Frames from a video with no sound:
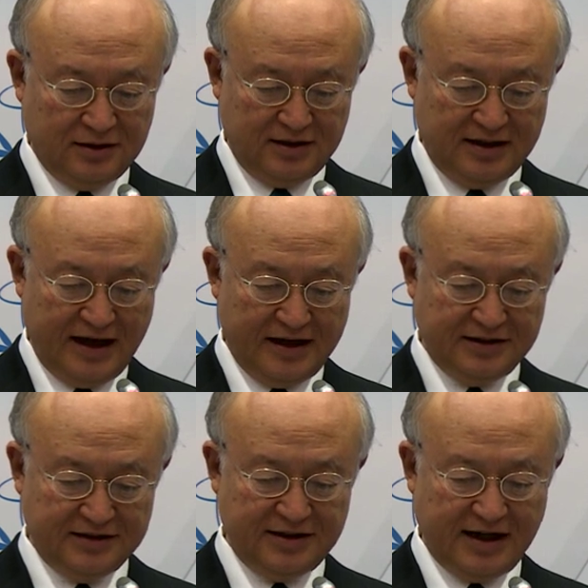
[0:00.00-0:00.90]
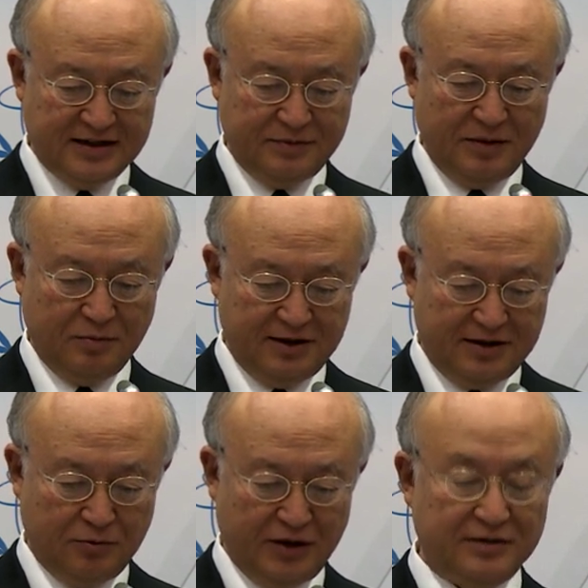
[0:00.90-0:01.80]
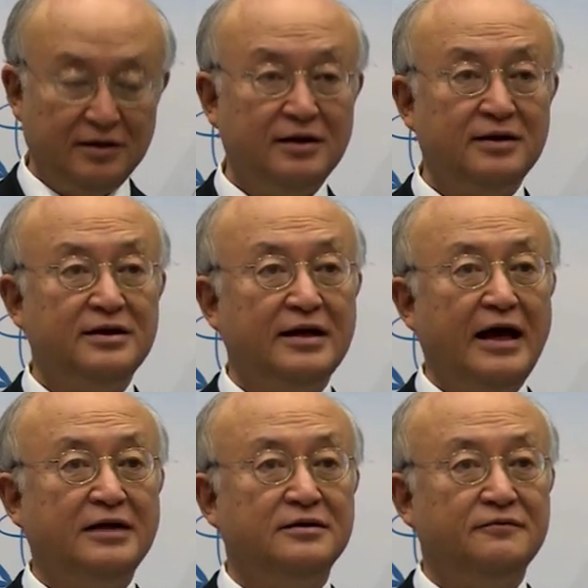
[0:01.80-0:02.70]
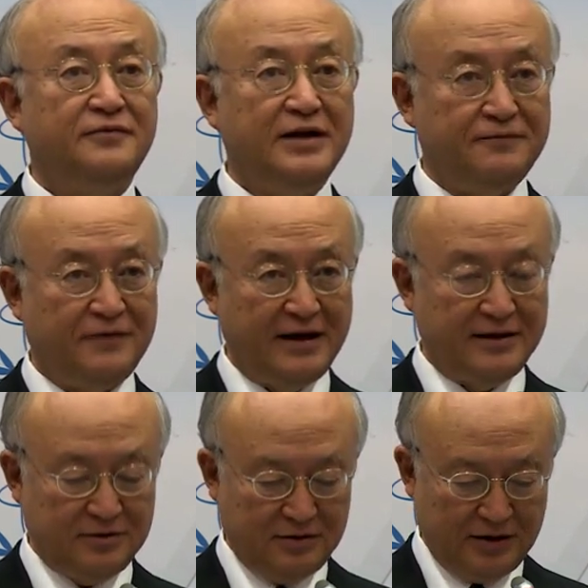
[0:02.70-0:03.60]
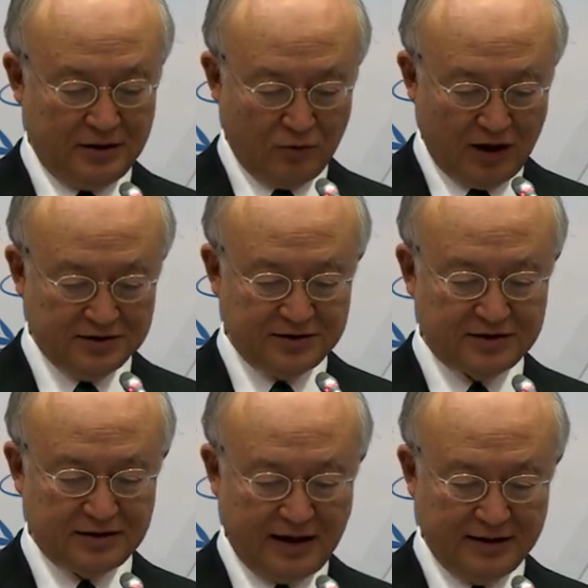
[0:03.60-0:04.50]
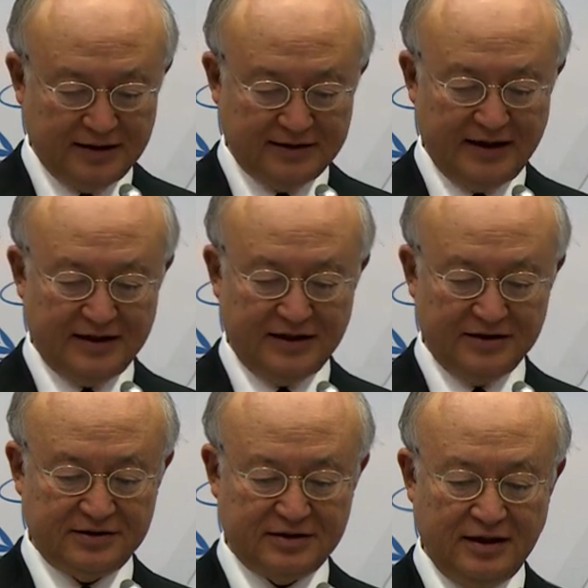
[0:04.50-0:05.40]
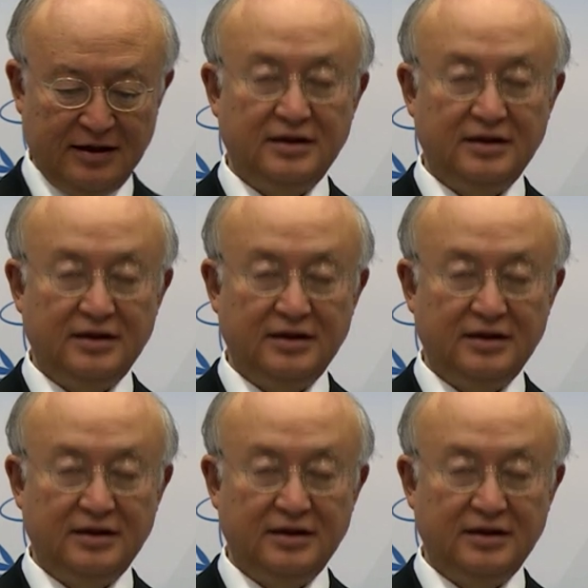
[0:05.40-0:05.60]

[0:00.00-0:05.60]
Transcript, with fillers: the agency has been monitoring and verifying Iran's undertakings